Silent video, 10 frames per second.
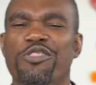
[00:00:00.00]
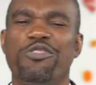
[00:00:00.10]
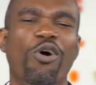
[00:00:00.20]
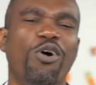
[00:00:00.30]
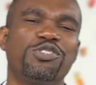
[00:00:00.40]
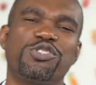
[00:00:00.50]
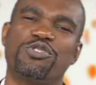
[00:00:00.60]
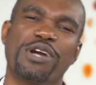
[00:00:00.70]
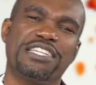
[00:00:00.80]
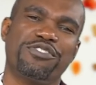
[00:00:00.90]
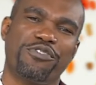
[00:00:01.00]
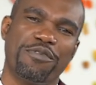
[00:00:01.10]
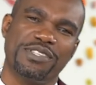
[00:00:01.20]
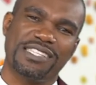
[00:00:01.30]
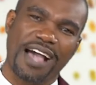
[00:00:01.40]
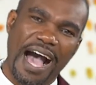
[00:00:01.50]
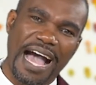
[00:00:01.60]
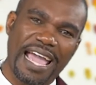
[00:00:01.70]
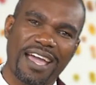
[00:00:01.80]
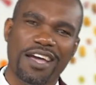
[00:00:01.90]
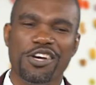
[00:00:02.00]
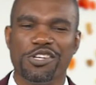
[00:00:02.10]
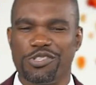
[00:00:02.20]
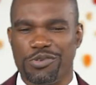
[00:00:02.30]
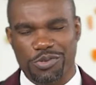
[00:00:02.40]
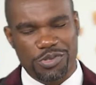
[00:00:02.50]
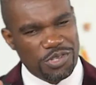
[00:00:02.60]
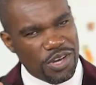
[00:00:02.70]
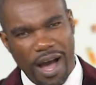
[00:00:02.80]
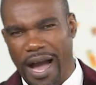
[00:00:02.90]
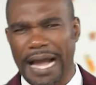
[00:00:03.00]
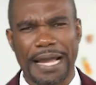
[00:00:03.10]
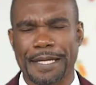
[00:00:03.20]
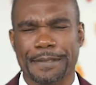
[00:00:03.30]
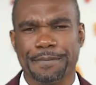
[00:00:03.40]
though stretched from sky to sky.